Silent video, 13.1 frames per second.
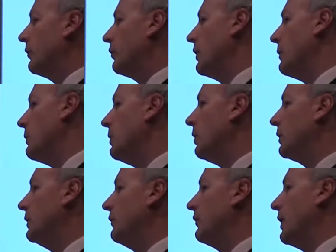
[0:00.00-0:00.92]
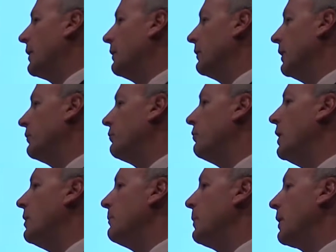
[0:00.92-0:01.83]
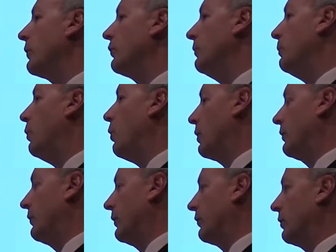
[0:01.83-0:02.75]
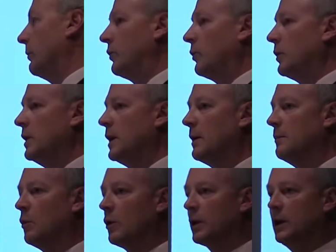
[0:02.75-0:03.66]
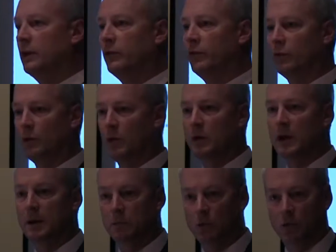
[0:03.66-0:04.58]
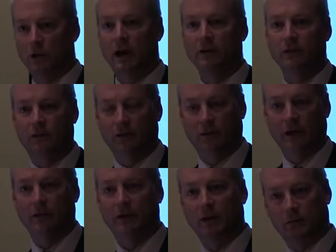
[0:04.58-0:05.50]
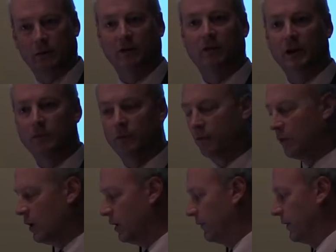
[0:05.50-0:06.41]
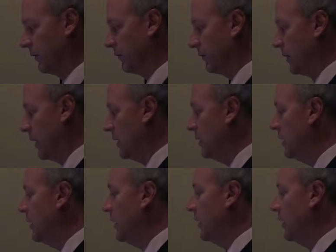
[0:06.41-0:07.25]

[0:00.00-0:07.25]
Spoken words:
So then we looked and said, let's create a better support system so we can get more kids through and get more licenses out there to be safer for all of us, okay?